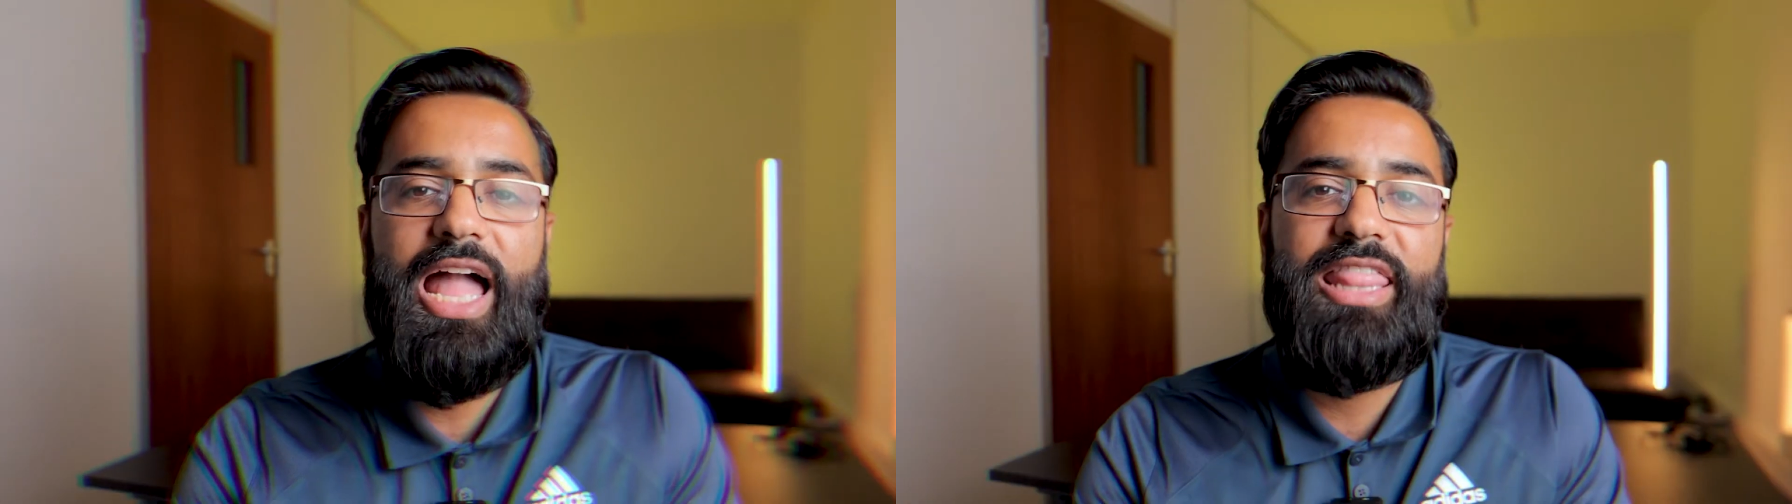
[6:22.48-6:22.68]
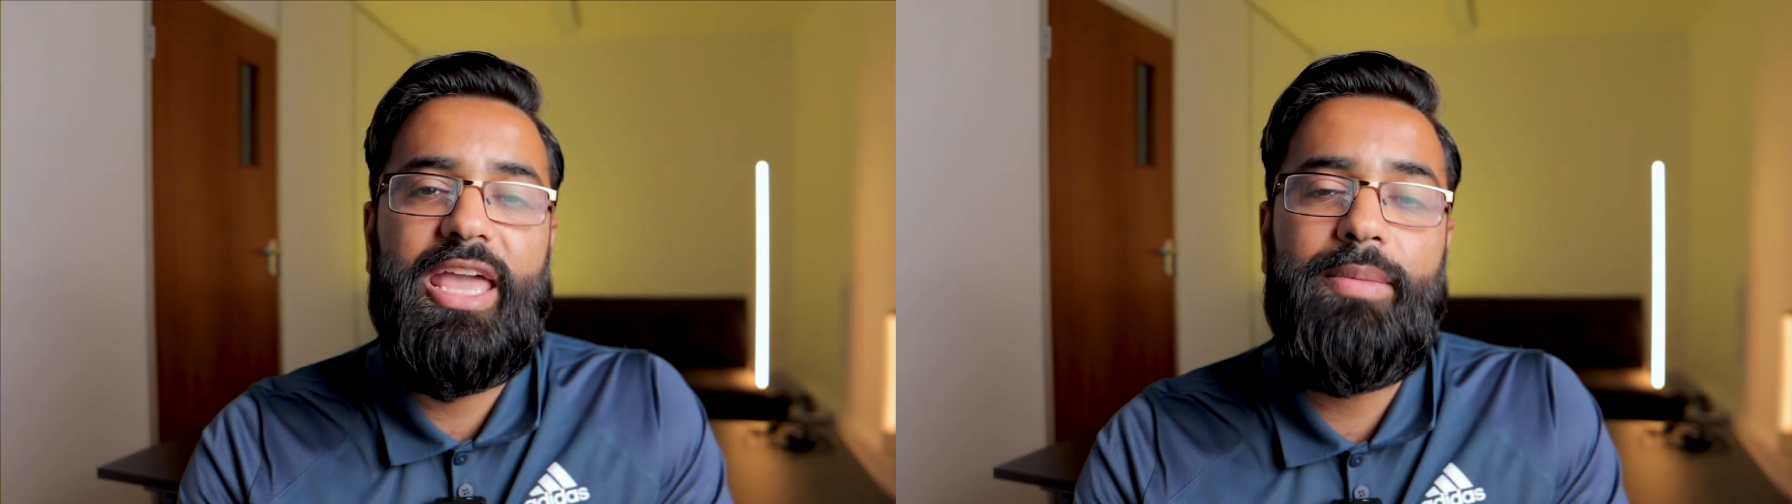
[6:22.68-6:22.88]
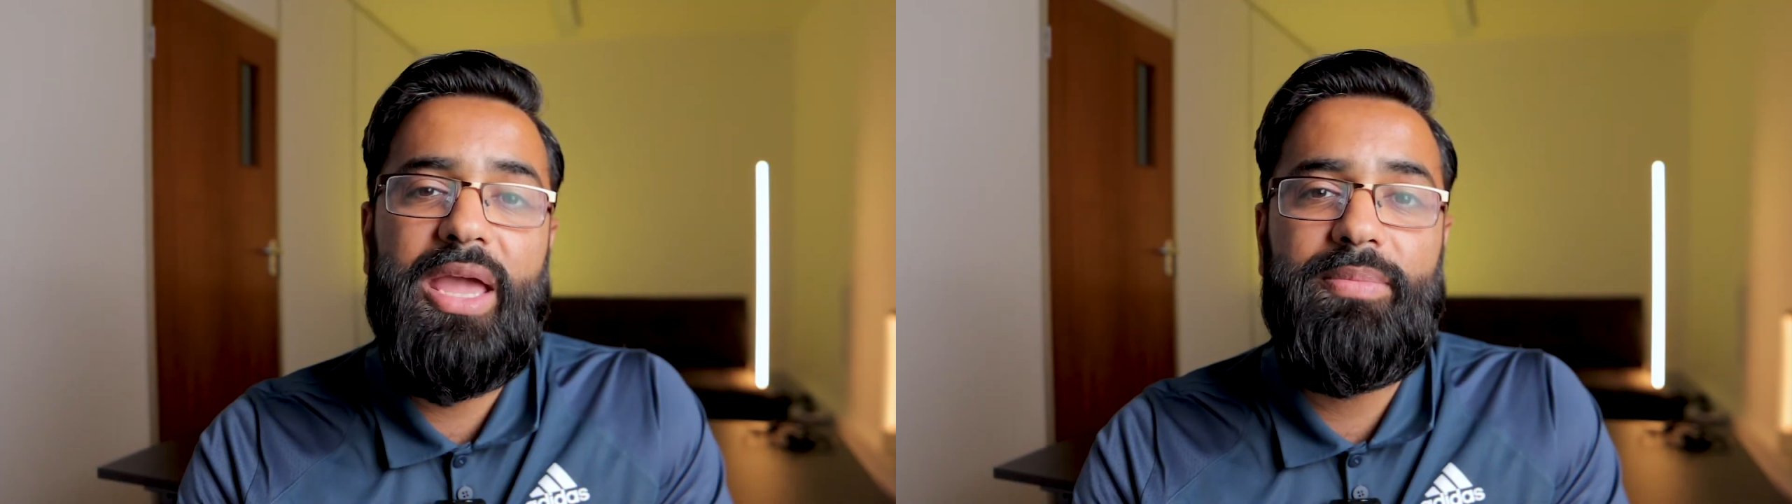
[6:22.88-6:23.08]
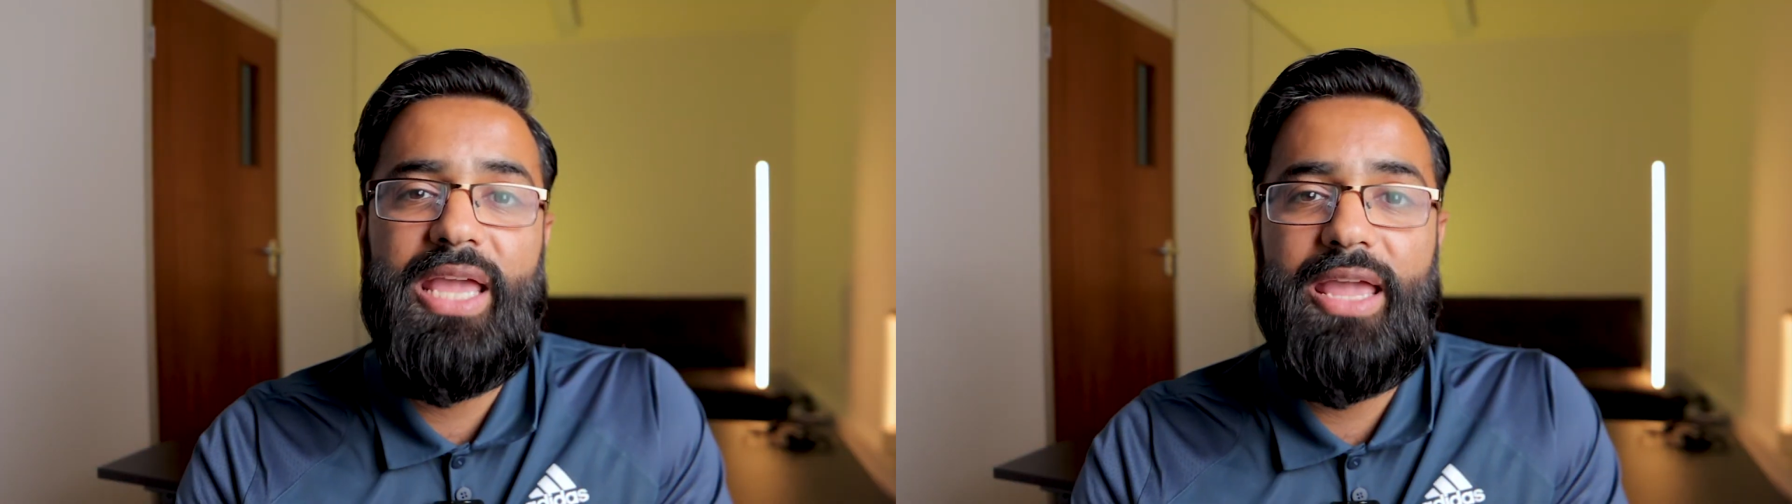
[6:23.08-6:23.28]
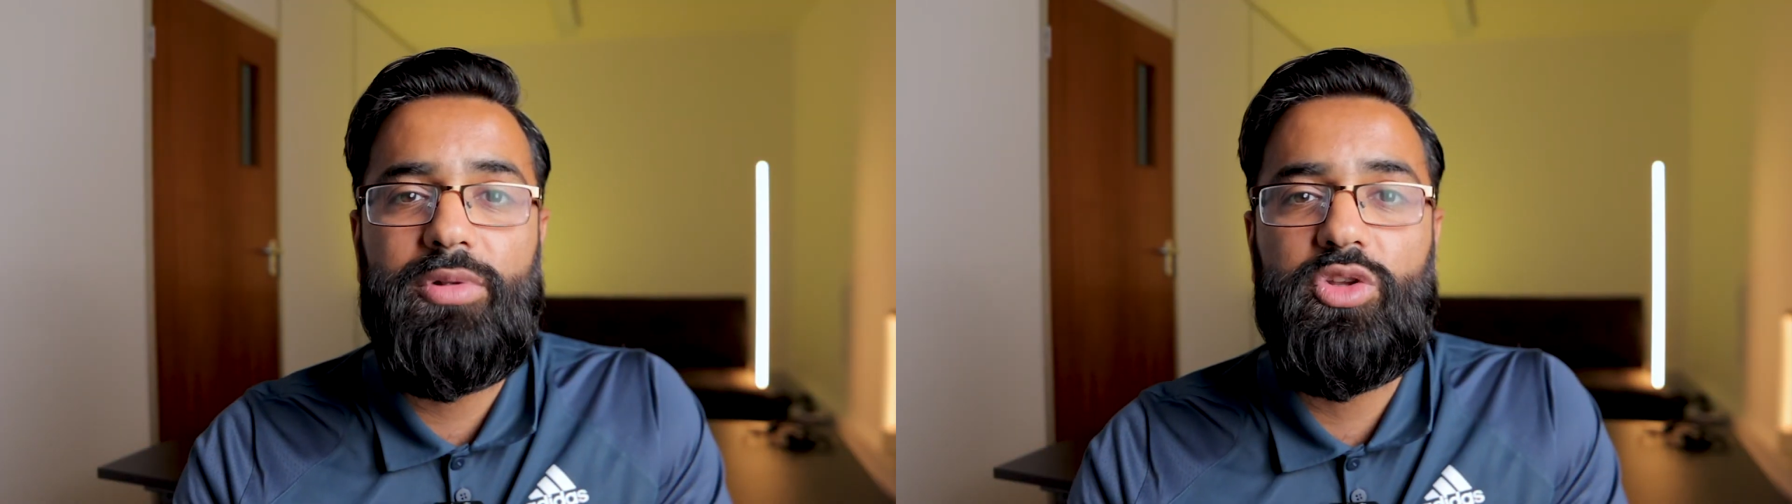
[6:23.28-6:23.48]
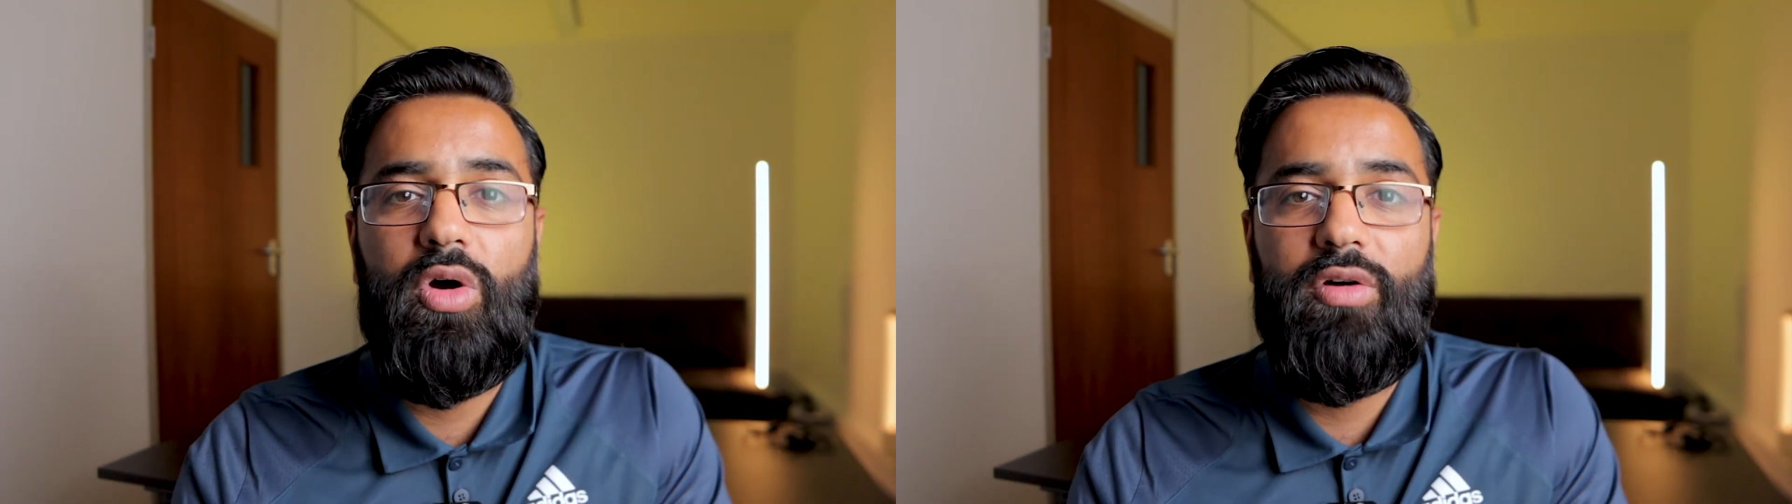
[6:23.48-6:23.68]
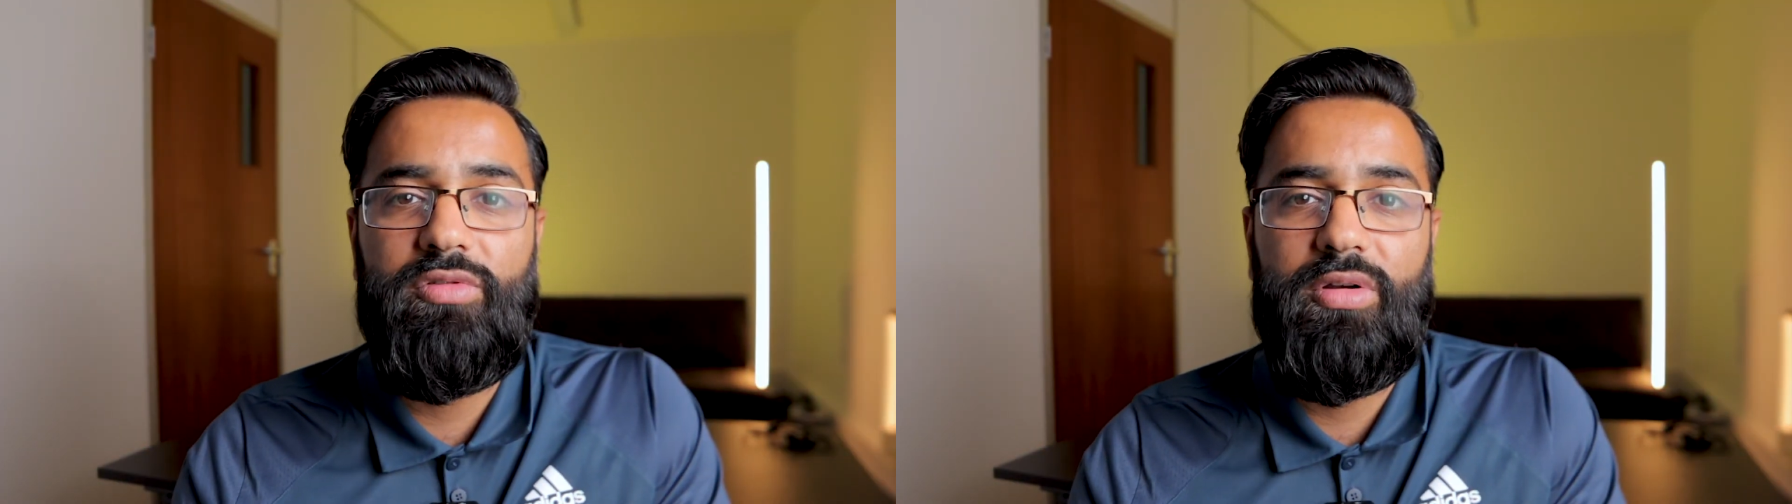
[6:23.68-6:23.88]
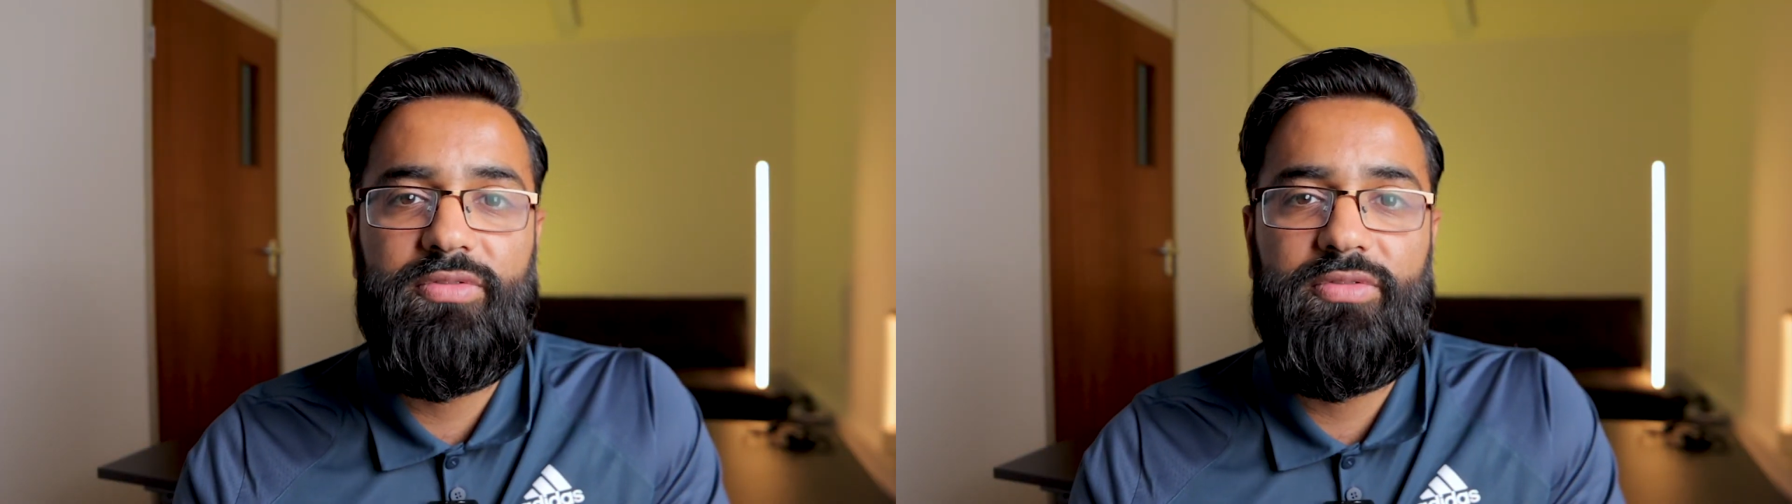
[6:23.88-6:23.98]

and they may be able to offer a